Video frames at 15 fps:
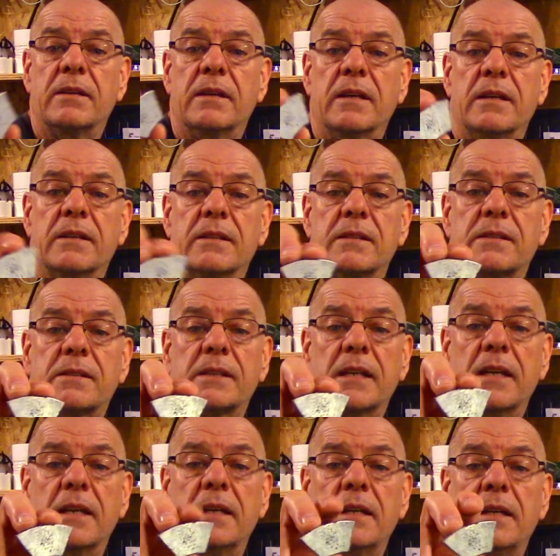is
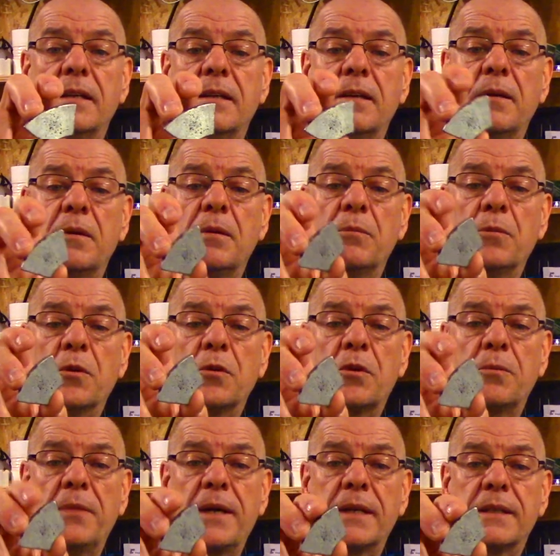a motor
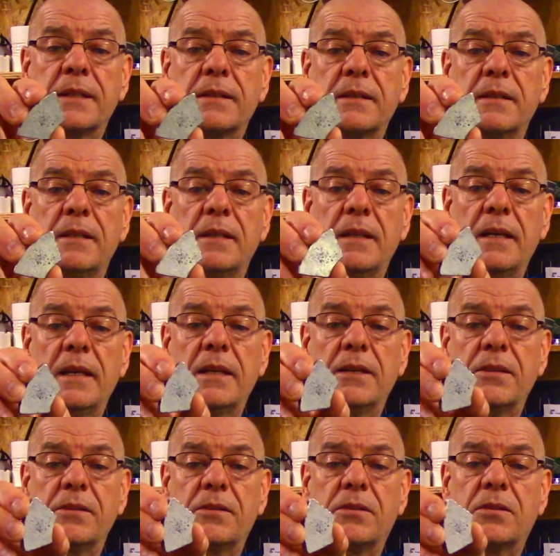magnet
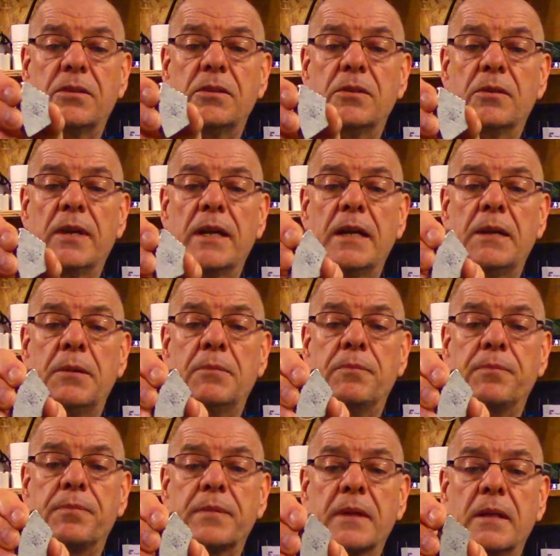into a
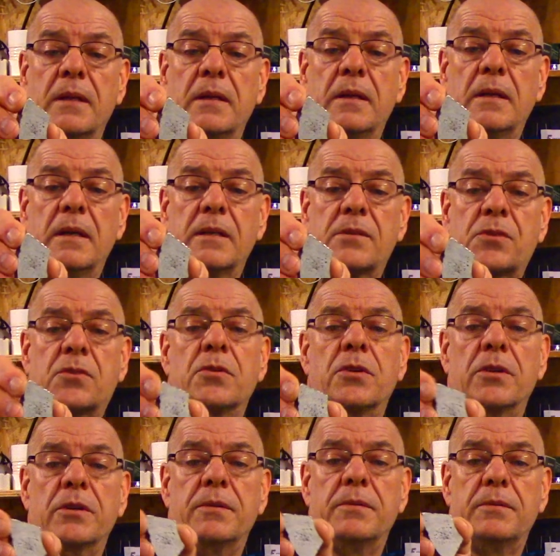
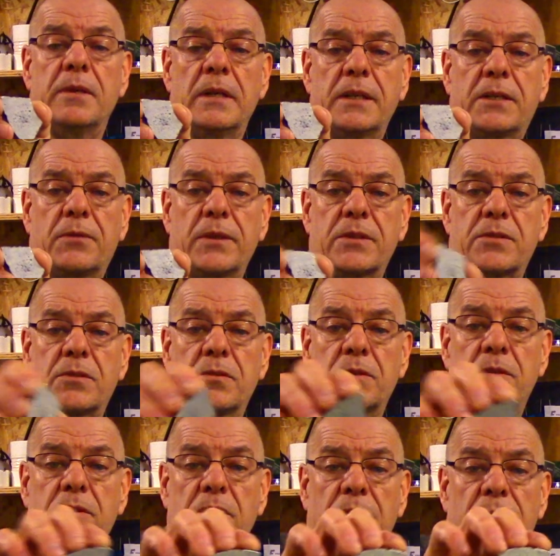scooter, electric
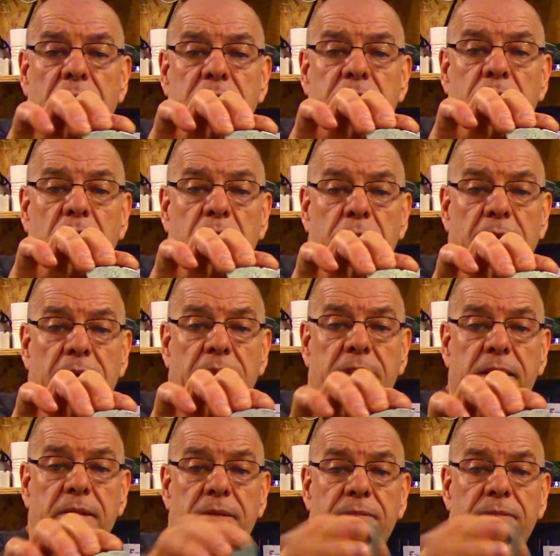scooter, a very strong magnet.